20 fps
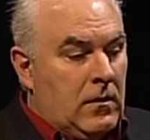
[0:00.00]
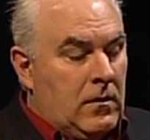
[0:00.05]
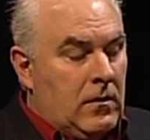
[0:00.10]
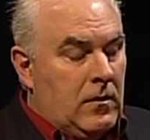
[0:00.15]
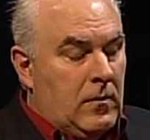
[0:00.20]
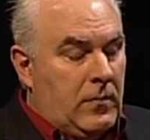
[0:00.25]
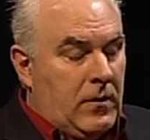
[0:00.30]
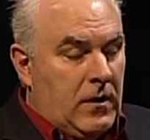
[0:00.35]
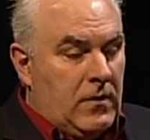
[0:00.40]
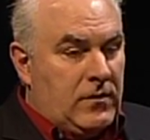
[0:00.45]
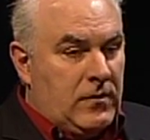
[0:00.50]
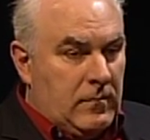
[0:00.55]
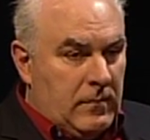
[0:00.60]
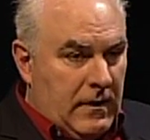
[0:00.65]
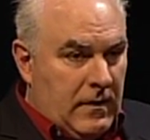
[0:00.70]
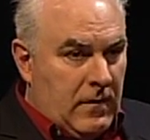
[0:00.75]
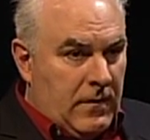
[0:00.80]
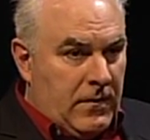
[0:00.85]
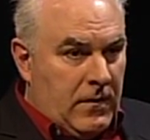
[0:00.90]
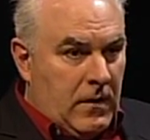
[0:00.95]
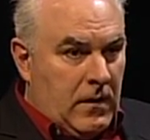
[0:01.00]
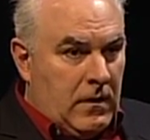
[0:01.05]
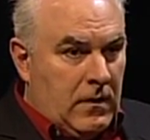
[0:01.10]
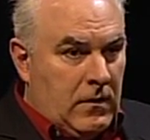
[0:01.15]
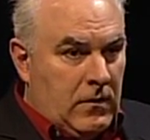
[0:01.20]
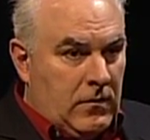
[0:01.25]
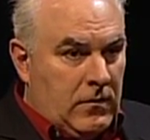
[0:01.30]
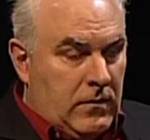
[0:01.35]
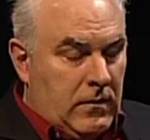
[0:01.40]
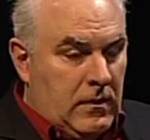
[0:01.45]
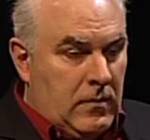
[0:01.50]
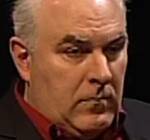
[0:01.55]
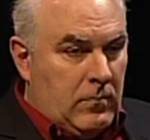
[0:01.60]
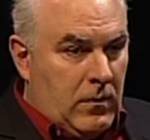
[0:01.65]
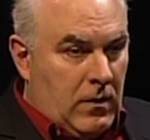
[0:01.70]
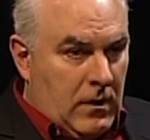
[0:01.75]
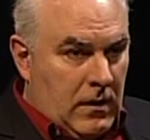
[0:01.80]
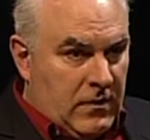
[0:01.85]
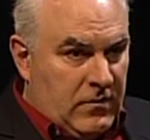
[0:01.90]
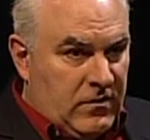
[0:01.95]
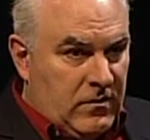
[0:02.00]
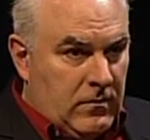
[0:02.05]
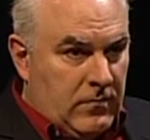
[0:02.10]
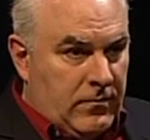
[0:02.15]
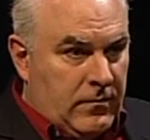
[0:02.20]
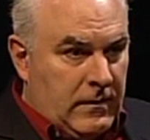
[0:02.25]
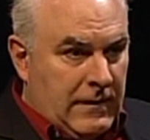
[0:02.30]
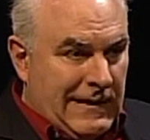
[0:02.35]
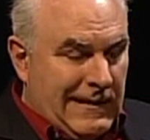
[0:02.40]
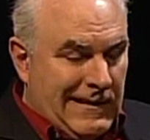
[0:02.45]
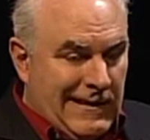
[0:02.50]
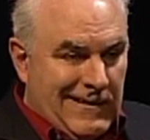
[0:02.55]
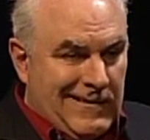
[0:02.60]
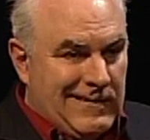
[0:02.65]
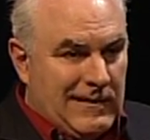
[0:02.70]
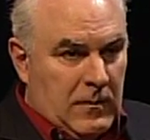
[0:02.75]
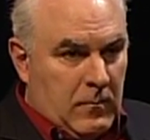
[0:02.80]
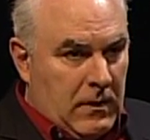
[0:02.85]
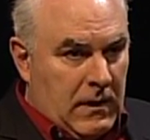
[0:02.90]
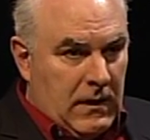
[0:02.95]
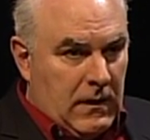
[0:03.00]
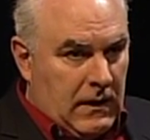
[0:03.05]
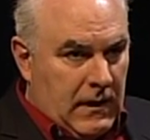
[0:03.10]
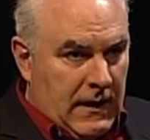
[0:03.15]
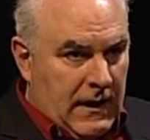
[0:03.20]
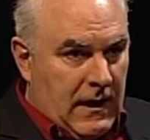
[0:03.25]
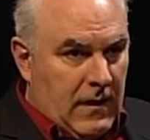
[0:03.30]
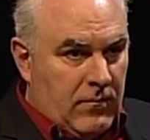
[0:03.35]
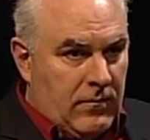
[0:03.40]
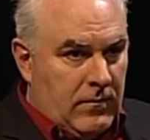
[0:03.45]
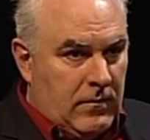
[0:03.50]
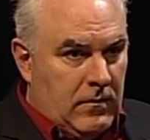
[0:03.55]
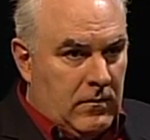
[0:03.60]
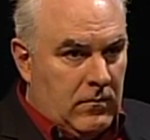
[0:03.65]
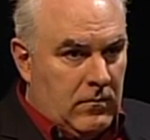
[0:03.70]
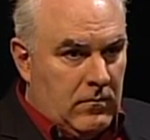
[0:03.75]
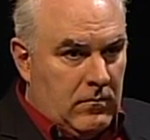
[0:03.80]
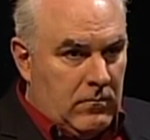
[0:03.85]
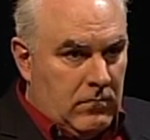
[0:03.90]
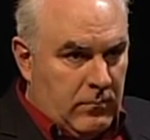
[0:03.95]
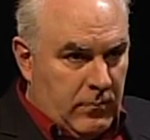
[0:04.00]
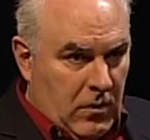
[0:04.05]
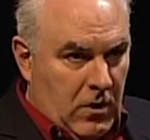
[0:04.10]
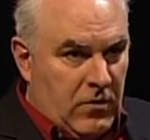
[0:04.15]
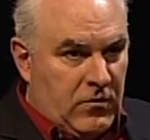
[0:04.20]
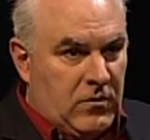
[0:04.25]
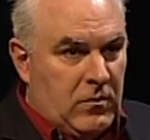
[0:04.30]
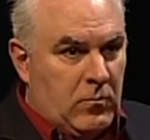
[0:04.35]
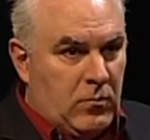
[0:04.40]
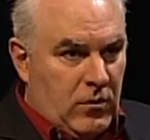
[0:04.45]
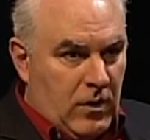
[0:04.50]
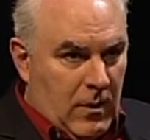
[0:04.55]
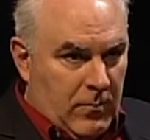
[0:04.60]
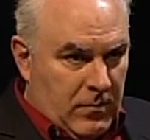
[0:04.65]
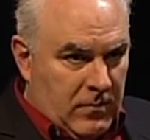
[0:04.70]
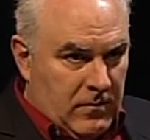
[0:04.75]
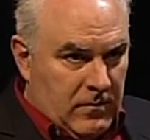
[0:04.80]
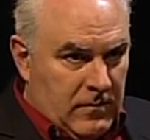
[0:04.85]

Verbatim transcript: the Boston Marathon is in Boston for like less than a mile and a half in Boston proper.